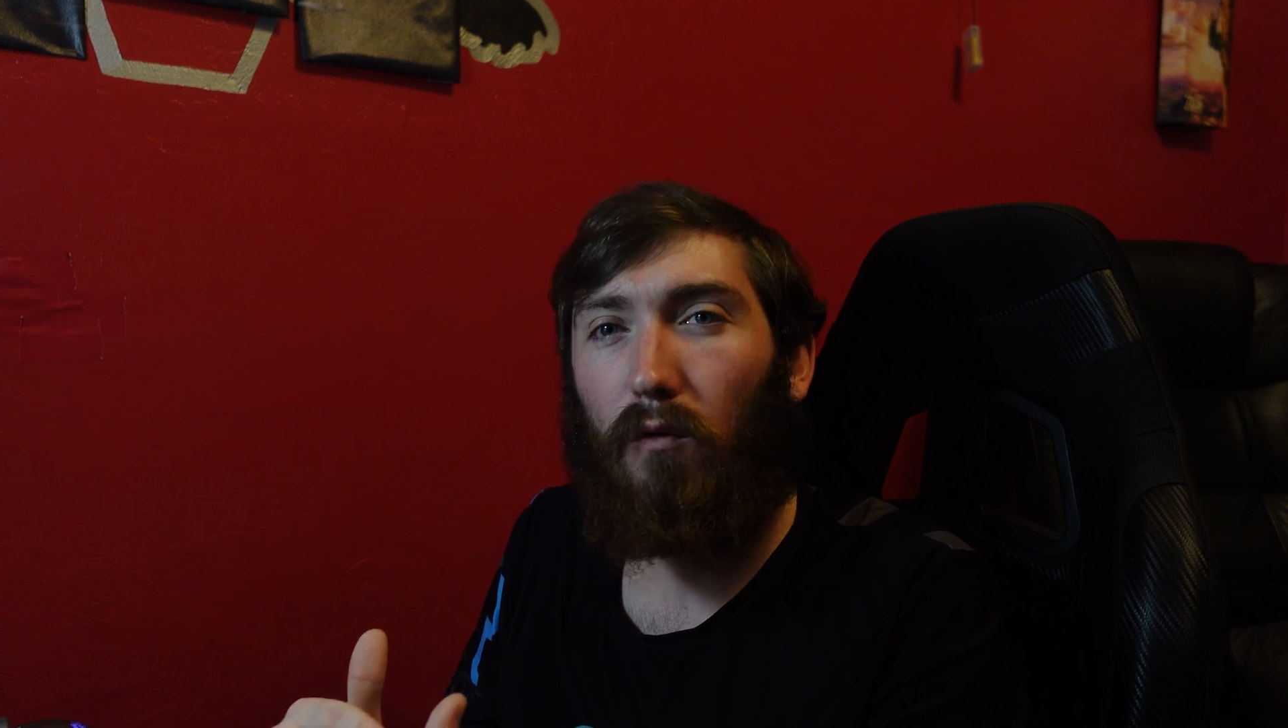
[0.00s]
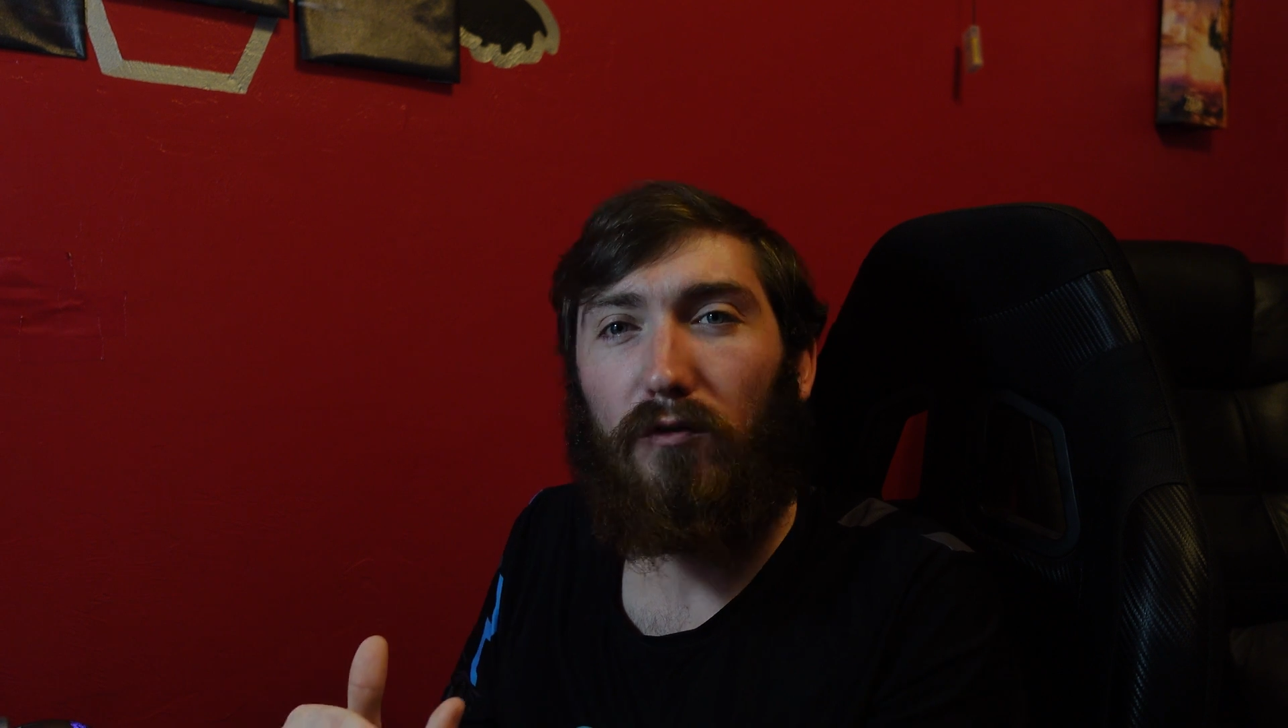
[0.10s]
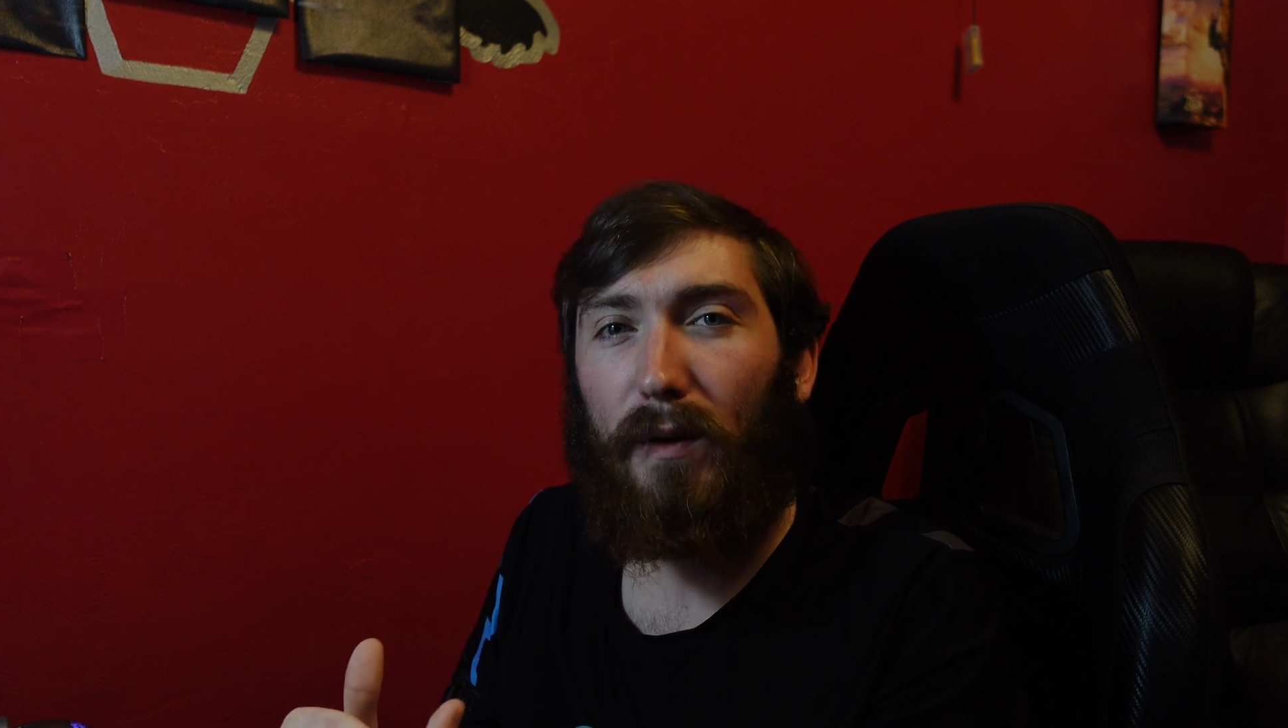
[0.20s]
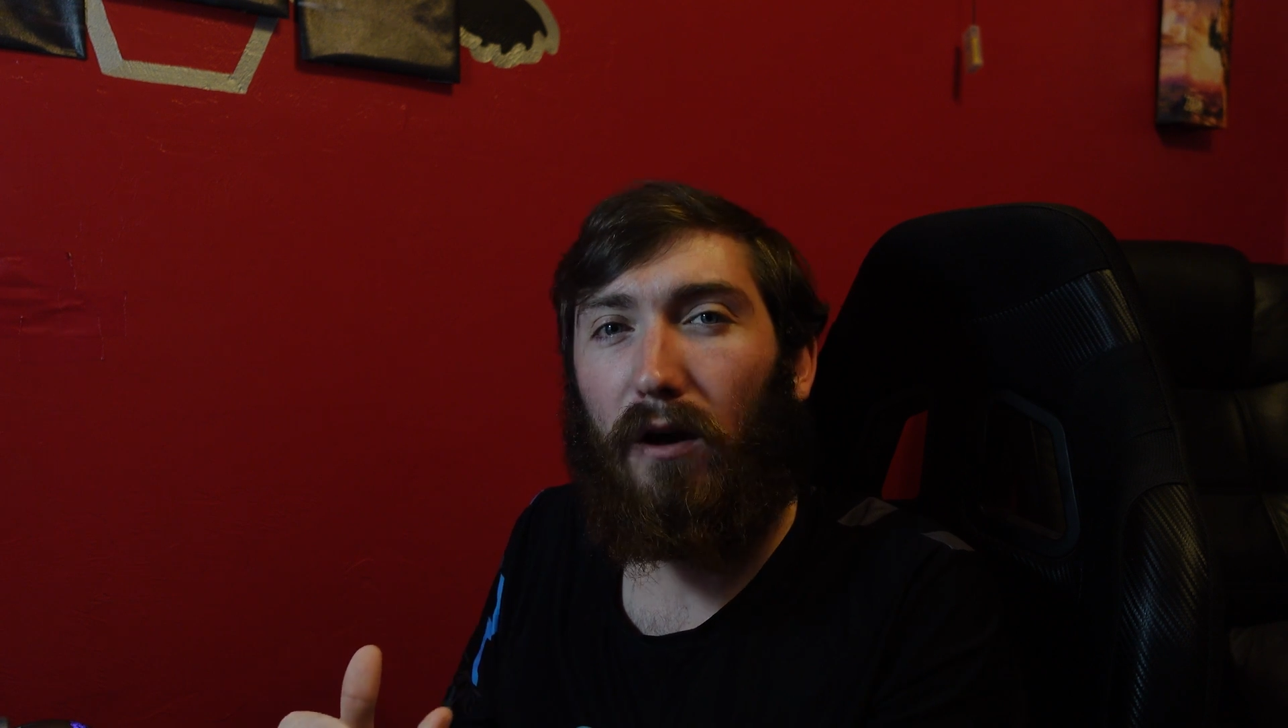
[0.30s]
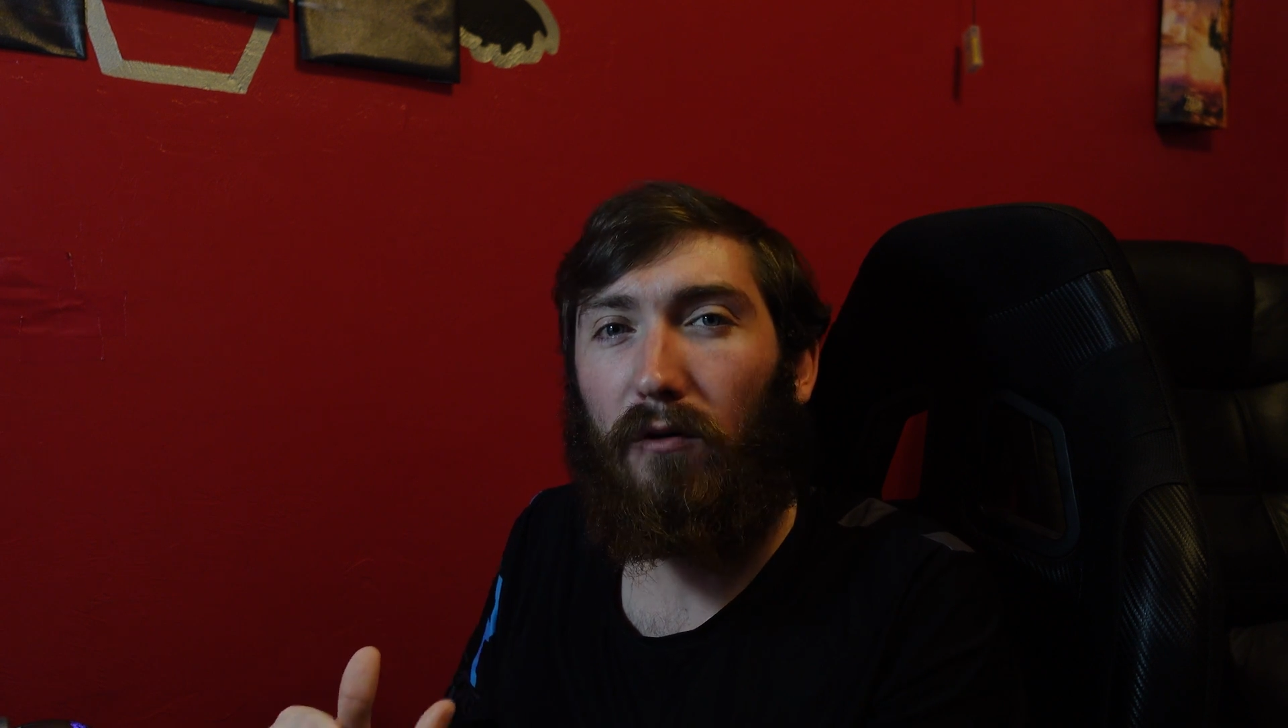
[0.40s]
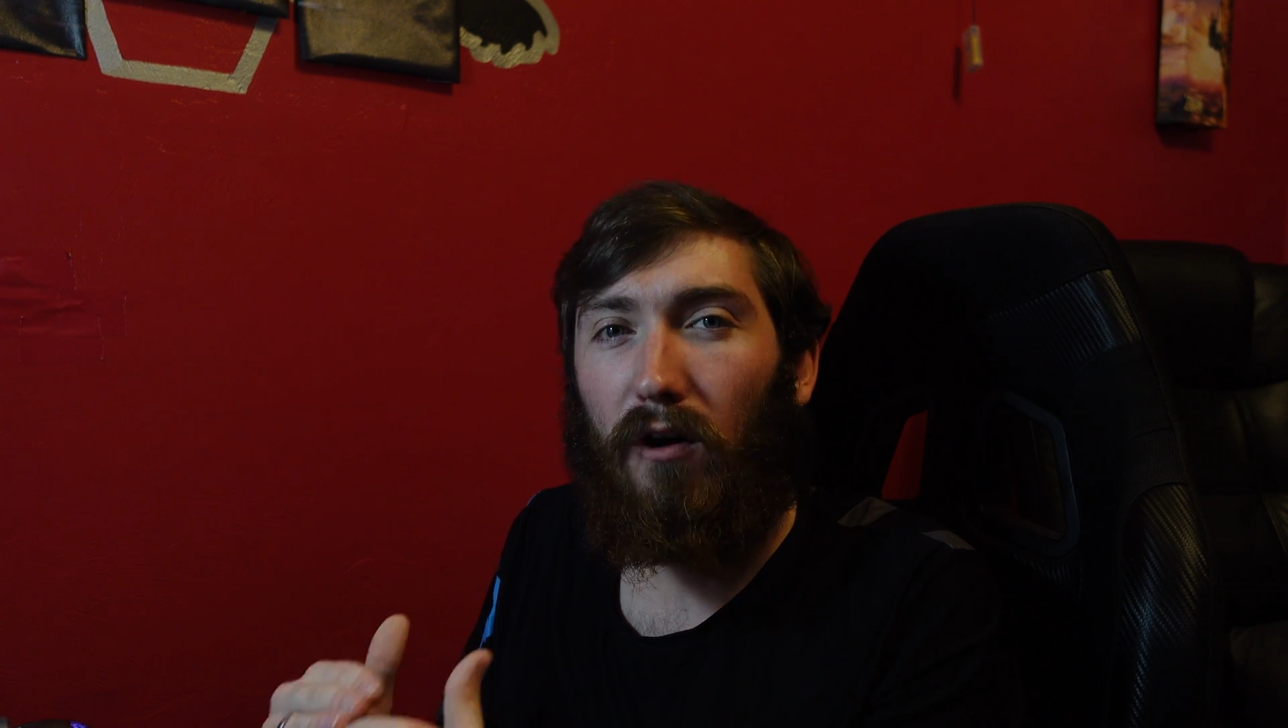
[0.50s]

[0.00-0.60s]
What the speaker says: horsepower